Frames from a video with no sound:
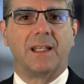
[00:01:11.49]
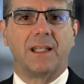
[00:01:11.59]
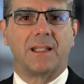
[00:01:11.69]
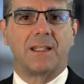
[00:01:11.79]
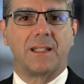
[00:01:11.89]

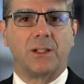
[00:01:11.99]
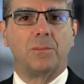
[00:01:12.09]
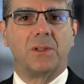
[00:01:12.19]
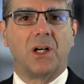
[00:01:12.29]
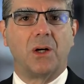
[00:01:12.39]
it is
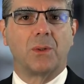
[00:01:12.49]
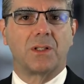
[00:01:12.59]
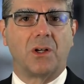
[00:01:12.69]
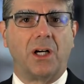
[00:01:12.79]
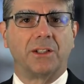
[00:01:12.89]
still below
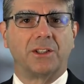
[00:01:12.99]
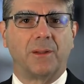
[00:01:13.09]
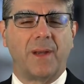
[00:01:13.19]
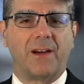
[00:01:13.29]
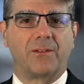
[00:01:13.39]
its
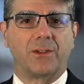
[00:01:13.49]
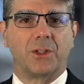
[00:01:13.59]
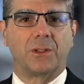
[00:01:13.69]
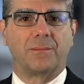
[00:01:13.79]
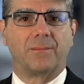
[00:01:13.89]
long-term
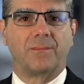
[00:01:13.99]
average.